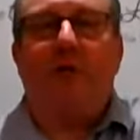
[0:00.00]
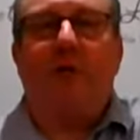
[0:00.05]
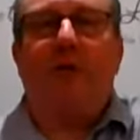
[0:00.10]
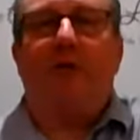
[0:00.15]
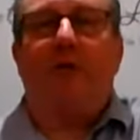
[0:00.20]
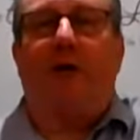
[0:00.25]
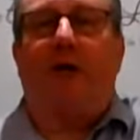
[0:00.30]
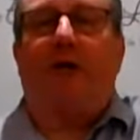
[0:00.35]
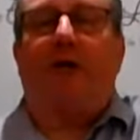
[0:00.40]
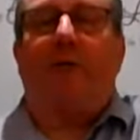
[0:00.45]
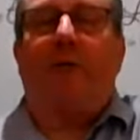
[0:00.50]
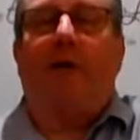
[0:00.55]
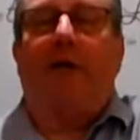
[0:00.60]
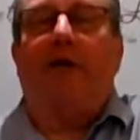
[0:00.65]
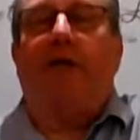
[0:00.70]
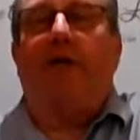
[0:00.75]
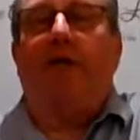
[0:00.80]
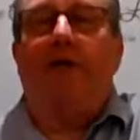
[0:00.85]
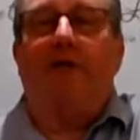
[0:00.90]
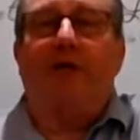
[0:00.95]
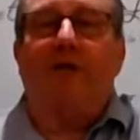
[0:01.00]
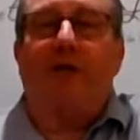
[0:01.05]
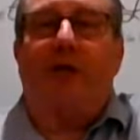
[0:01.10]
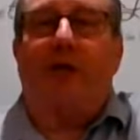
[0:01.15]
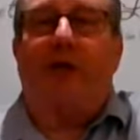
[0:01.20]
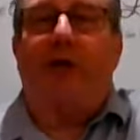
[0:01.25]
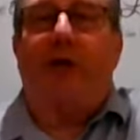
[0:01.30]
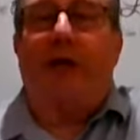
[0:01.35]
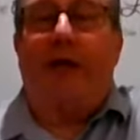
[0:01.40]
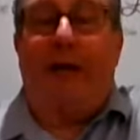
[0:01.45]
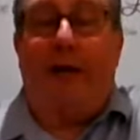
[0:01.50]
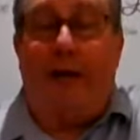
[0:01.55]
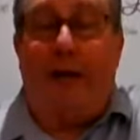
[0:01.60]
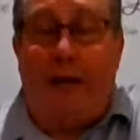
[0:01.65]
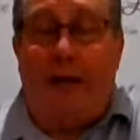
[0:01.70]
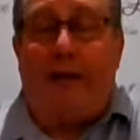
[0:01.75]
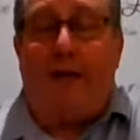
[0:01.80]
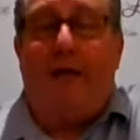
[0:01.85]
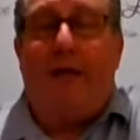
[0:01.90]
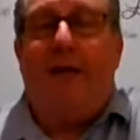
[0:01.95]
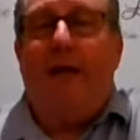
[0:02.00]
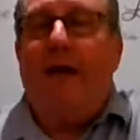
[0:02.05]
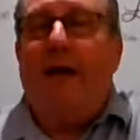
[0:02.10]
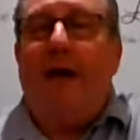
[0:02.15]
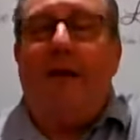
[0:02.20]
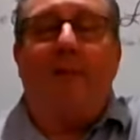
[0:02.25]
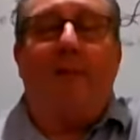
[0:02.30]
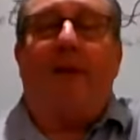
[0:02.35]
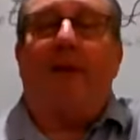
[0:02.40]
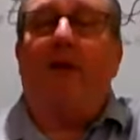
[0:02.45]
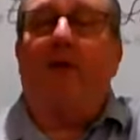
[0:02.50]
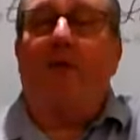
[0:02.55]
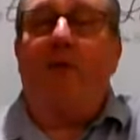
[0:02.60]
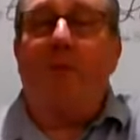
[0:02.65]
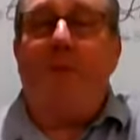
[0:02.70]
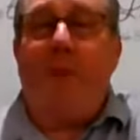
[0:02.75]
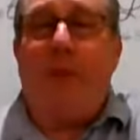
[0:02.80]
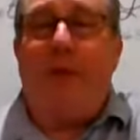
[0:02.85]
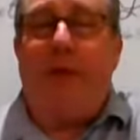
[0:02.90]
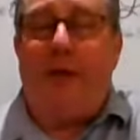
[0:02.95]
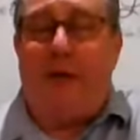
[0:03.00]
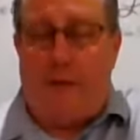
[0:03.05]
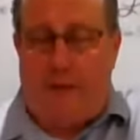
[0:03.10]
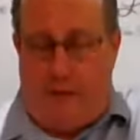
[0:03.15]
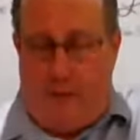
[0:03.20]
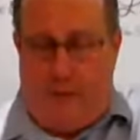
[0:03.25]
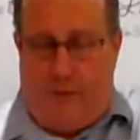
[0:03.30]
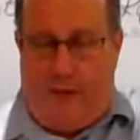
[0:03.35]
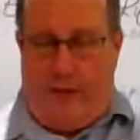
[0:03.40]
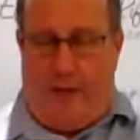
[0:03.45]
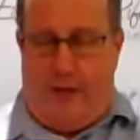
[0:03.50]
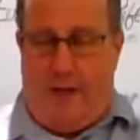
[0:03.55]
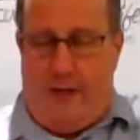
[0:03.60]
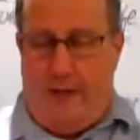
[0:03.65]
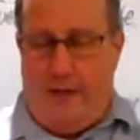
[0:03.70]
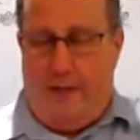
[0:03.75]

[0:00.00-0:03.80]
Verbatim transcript: We talked about eternal security at length. I'm not going to repeat it, okay?